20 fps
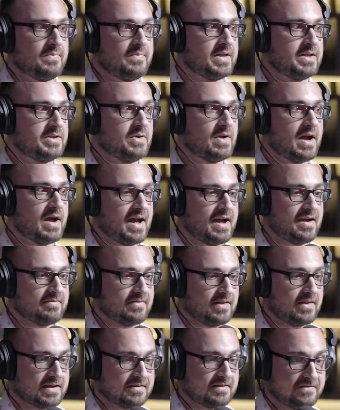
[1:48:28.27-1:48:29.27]
then you
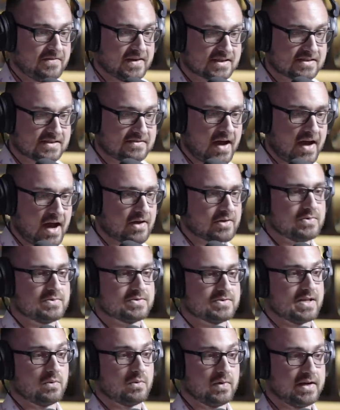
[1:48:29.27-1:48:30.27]
have like fixed
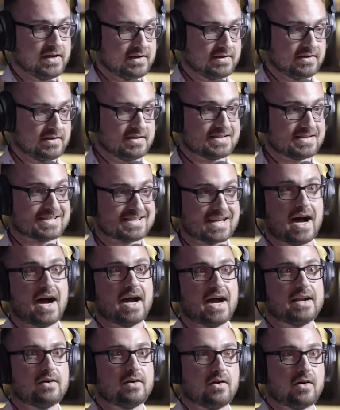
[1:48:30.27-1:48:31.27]
values that we
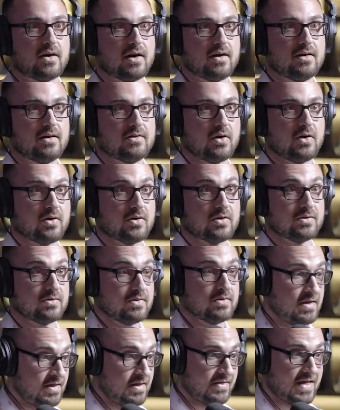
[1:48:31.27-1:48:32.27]
decide are
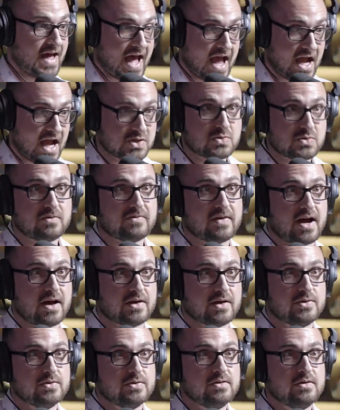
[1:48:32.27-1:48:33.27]
are the actual
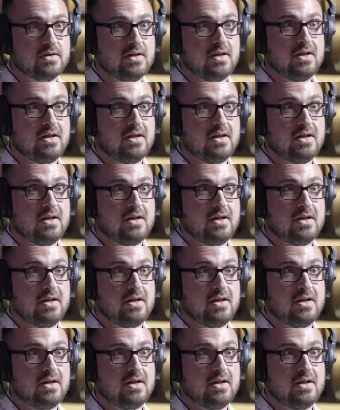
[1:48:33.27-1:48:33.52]
value